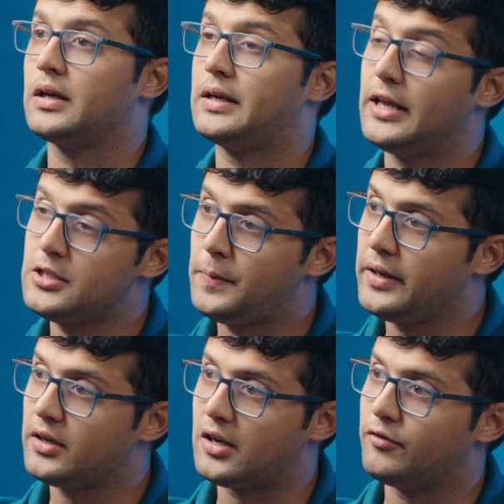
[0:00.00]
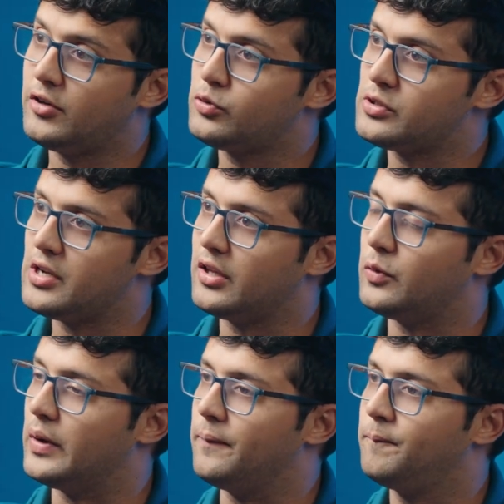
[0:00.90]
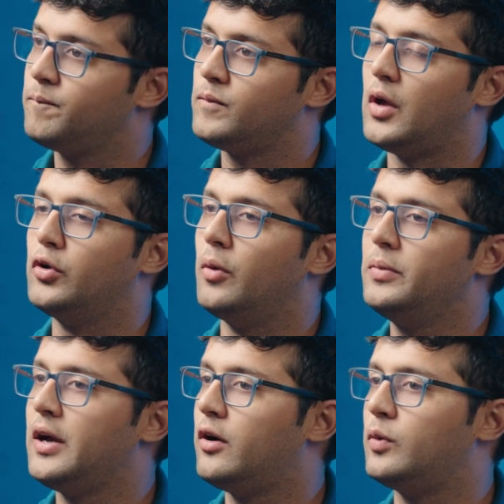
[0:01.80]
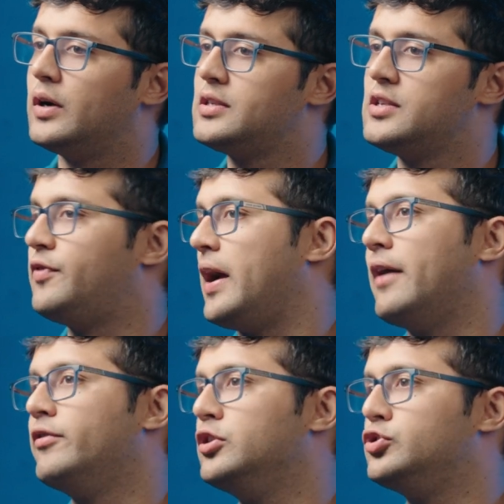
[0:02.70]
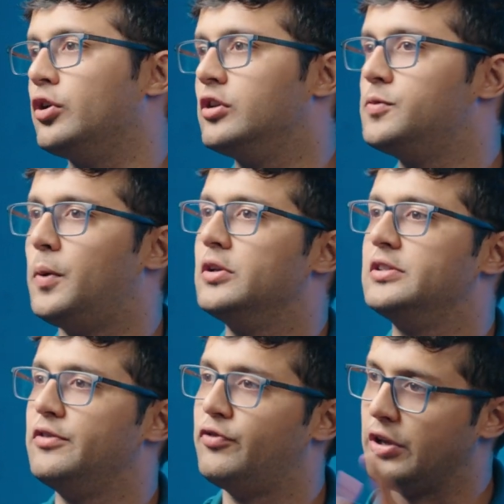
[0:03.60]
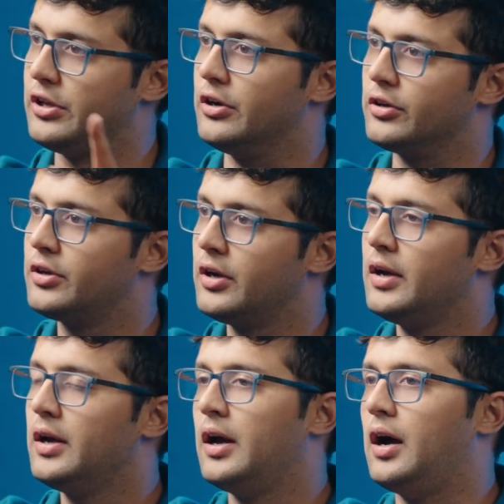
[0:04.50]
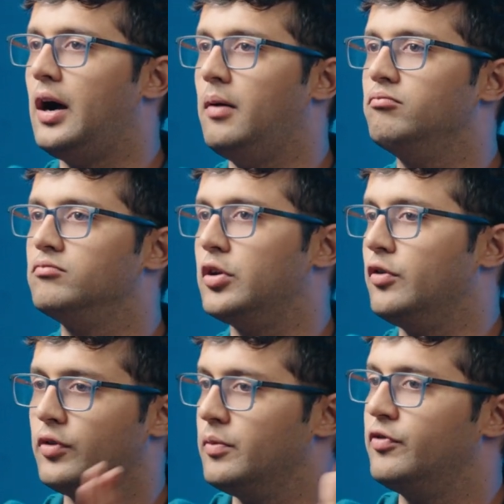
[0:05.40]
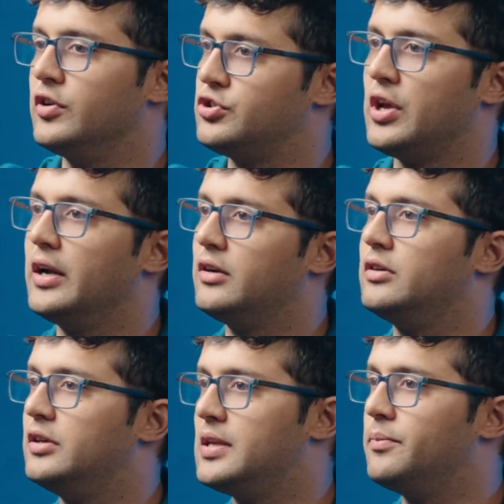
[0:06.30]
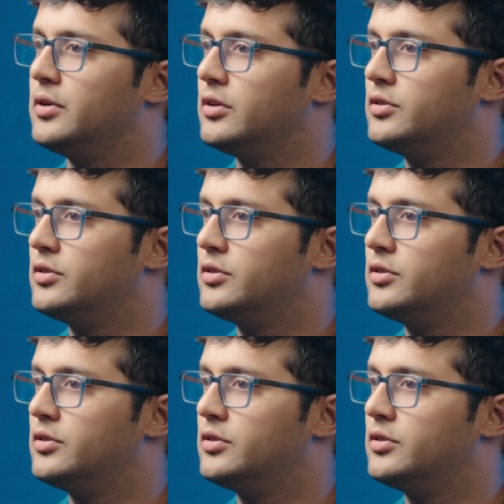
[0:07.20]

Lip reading: Grace period coverage was another one. Now, normally how it works is if I have an insurance policy for a year, from 1st Jan to December,